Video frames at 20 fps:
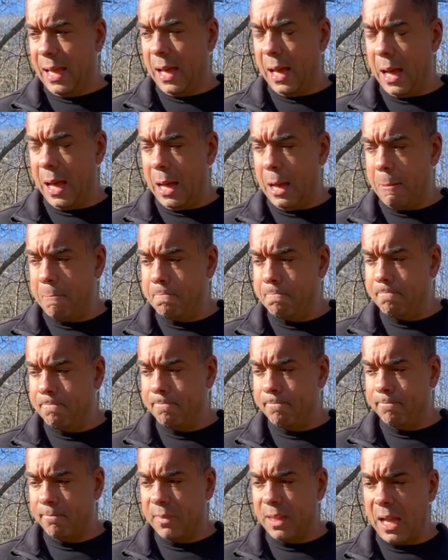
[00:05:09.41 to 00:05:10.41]
um,
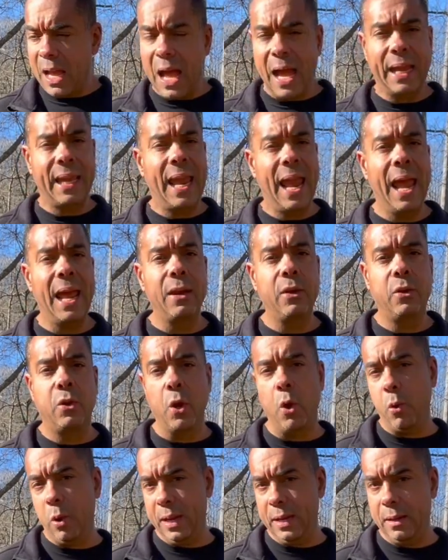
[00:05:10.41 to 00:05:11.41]
I can't
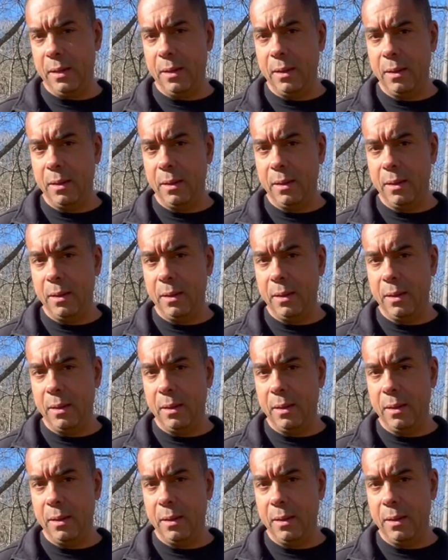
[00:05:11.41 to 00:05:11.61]
do it